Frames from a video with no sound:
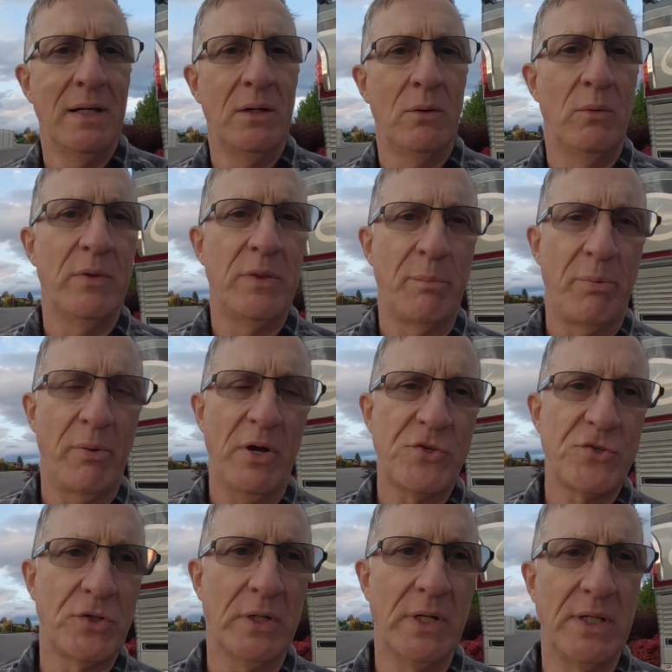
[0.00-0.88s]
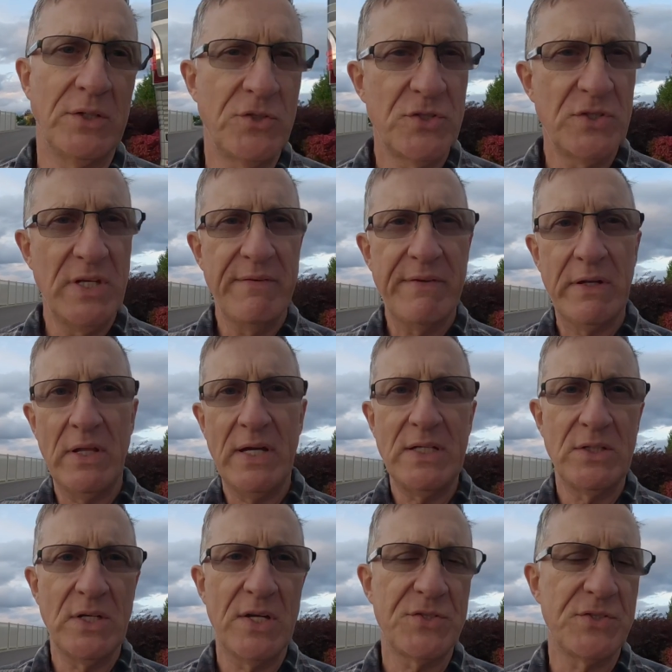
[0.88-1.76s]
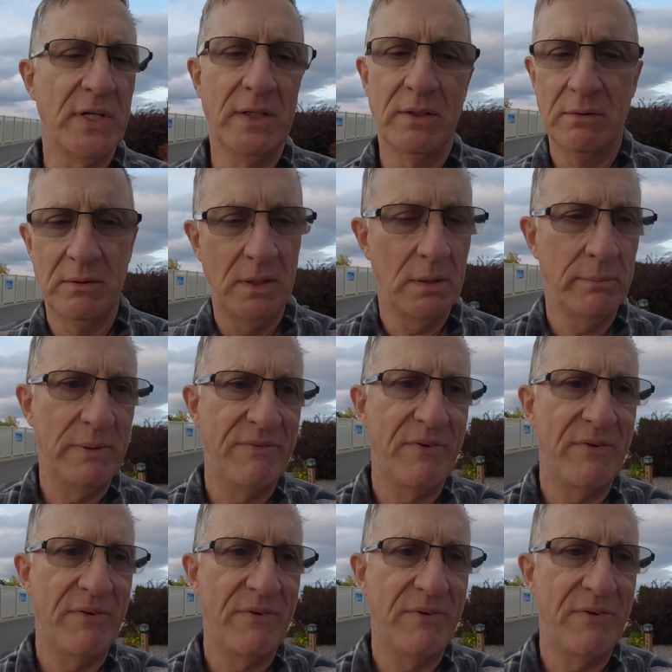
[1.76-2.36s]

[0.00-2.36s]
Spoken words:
with a pressure gun. Just give it a light dusting. It'll be